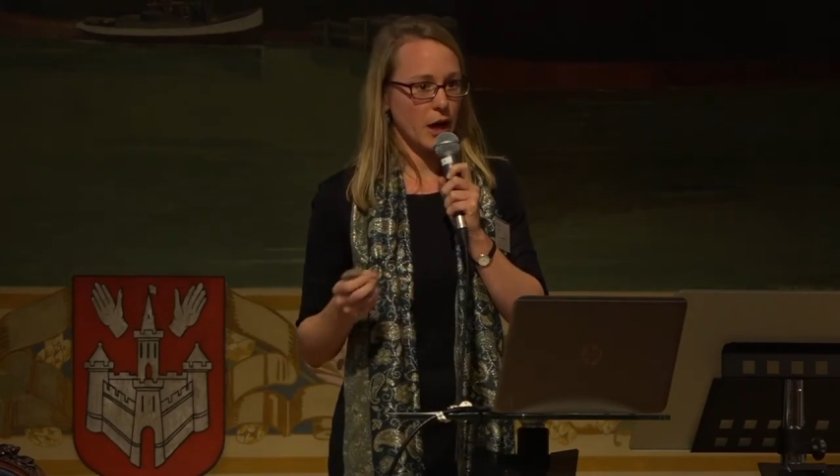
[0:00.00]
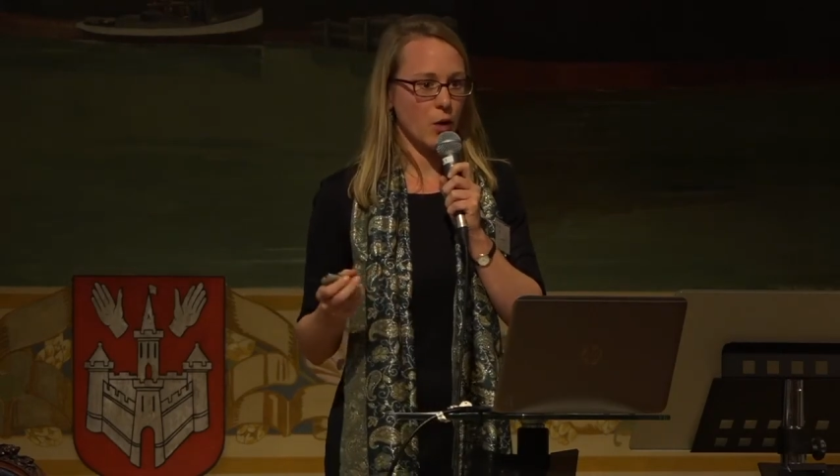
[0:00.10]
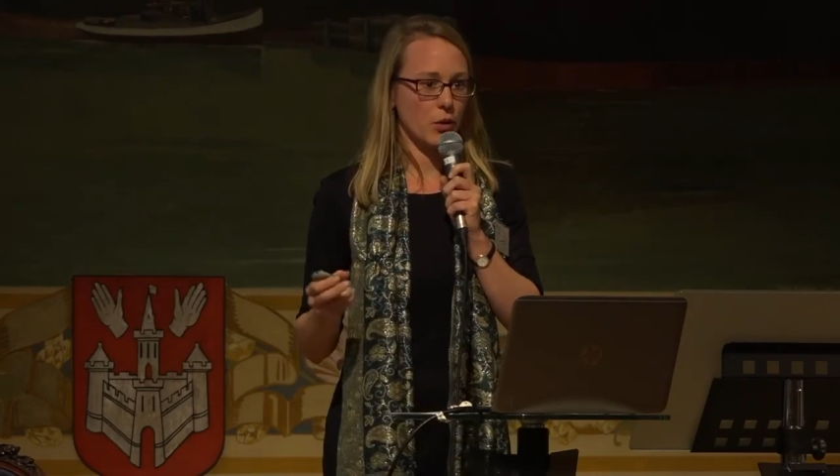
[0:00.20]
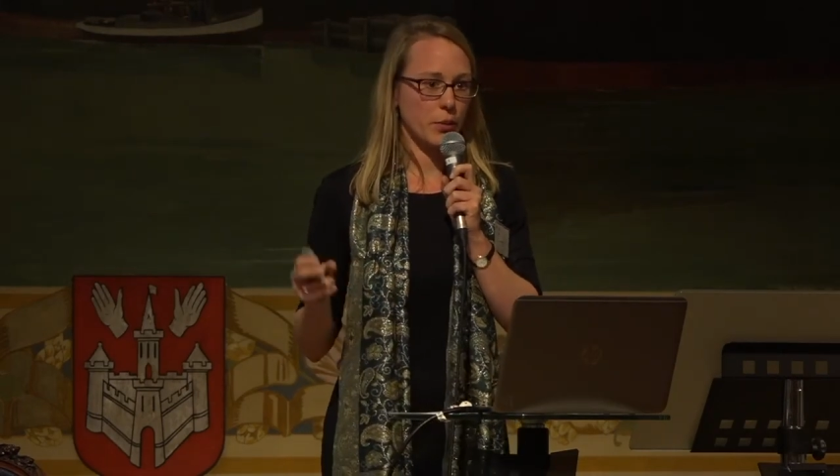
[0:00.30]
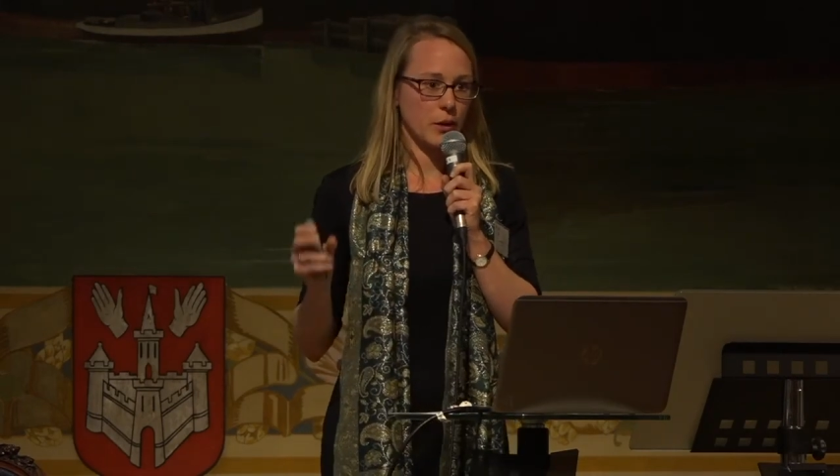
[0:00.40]

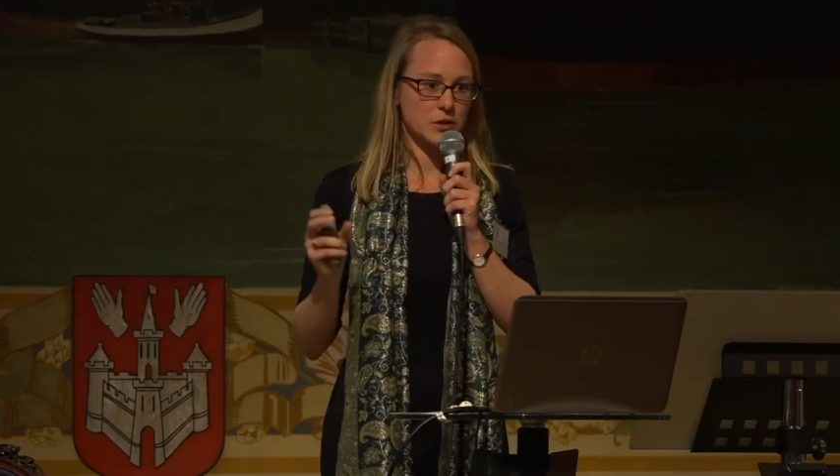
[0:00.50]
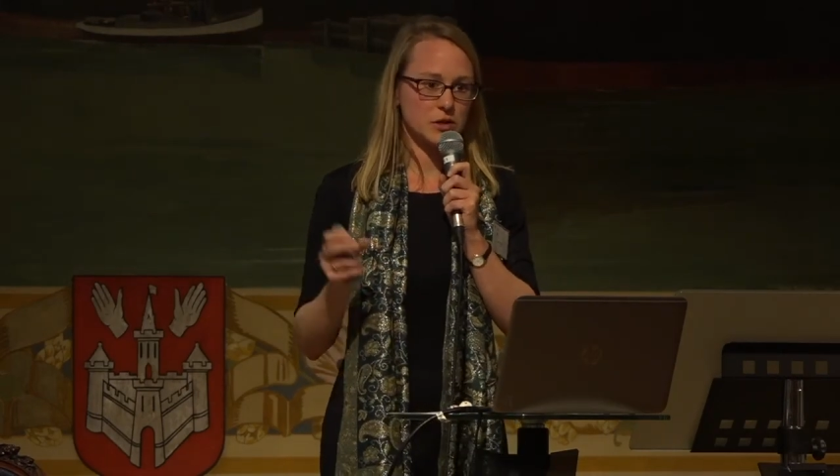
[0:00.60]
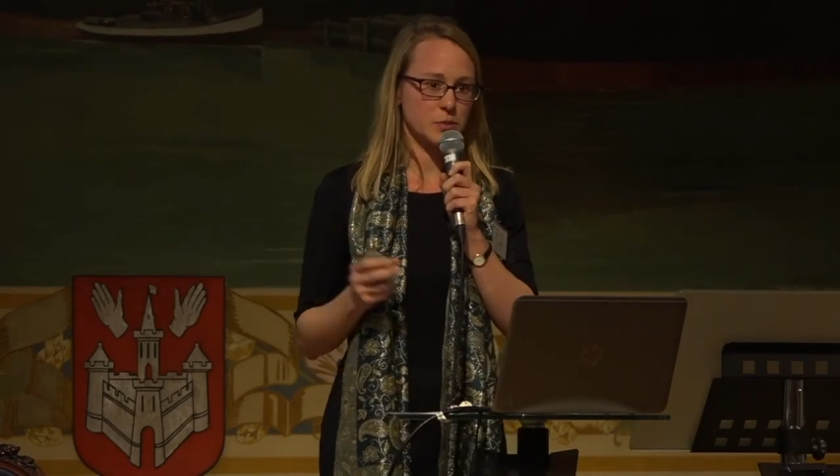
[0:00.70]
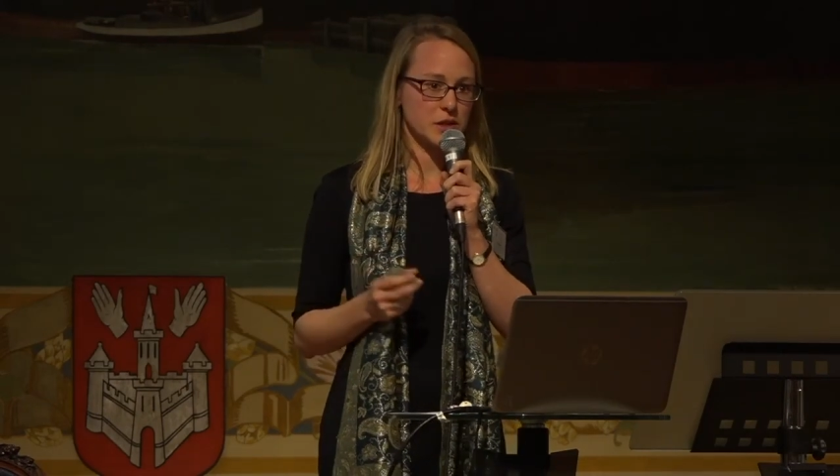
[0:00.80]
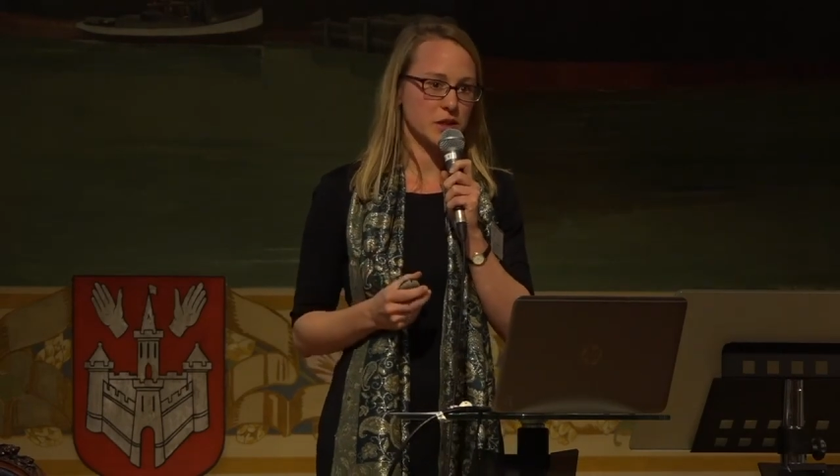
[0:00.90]
now
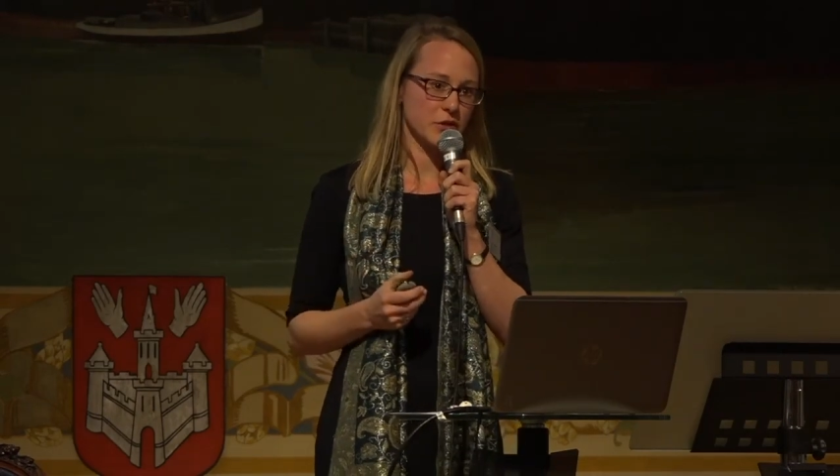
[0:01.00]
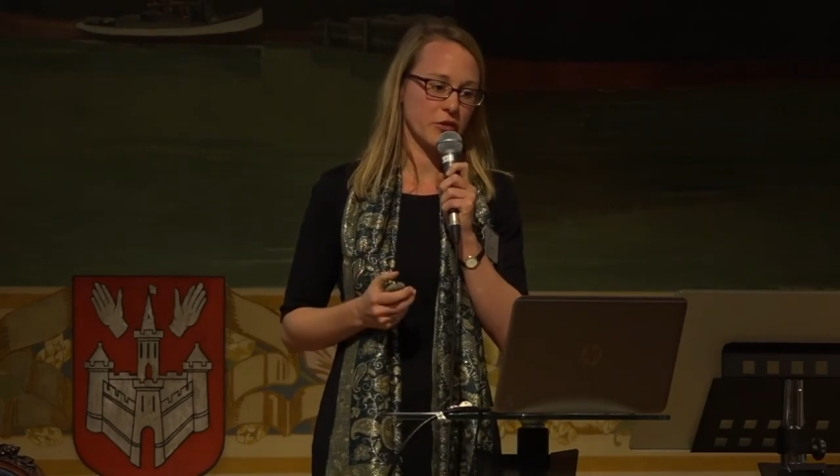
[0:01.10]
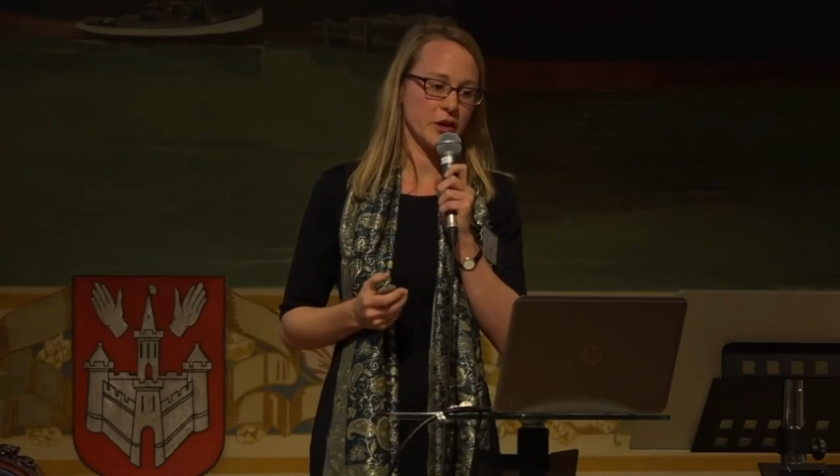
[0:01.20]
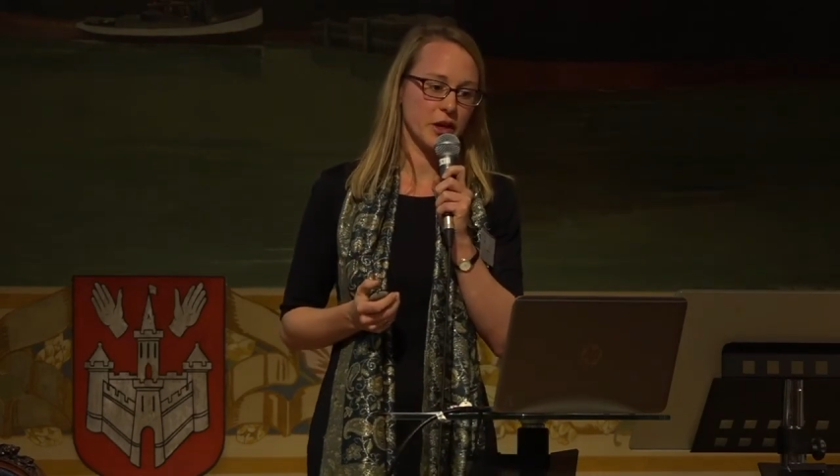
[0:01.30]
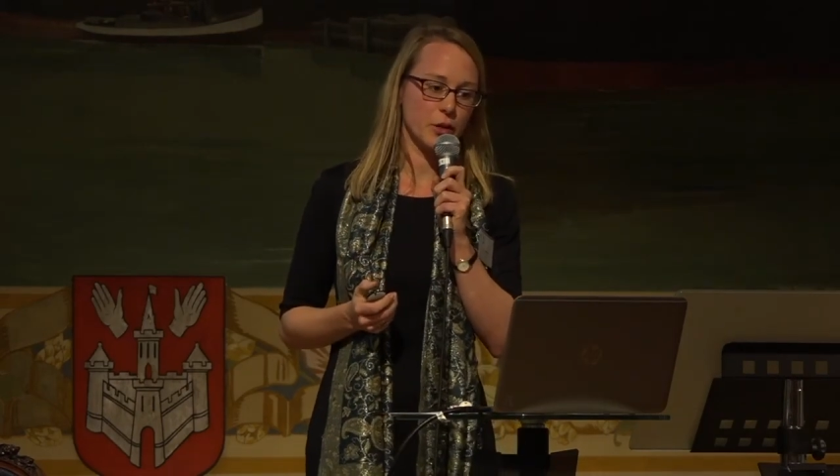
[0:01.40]
about the
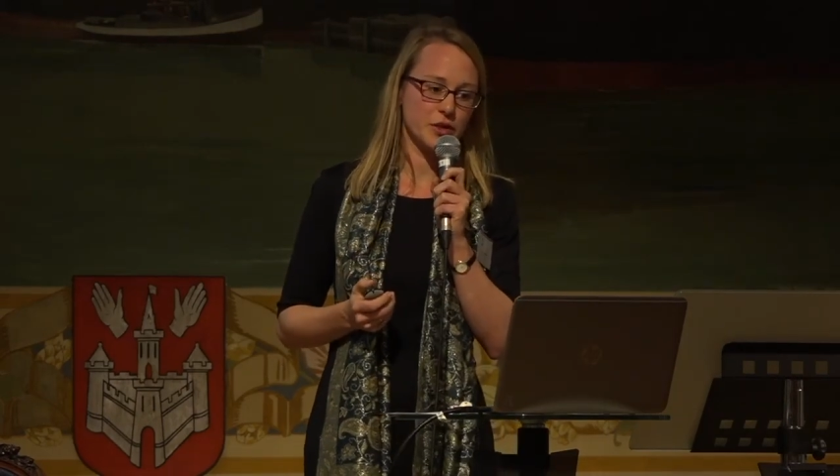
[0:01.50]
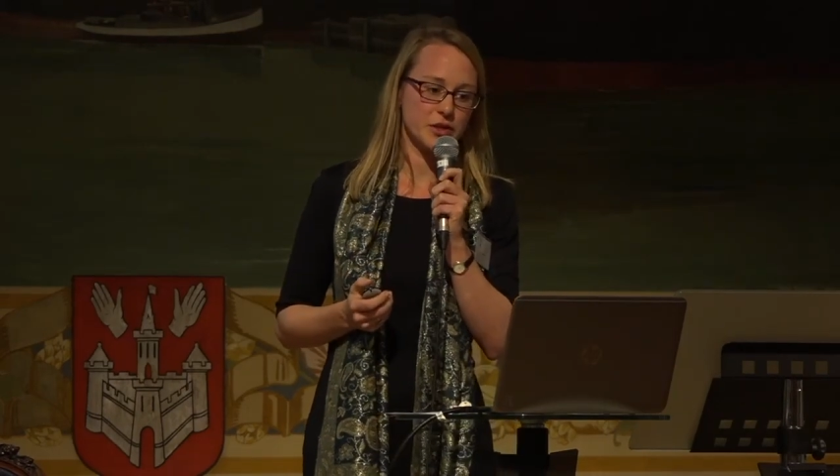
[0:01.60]
specific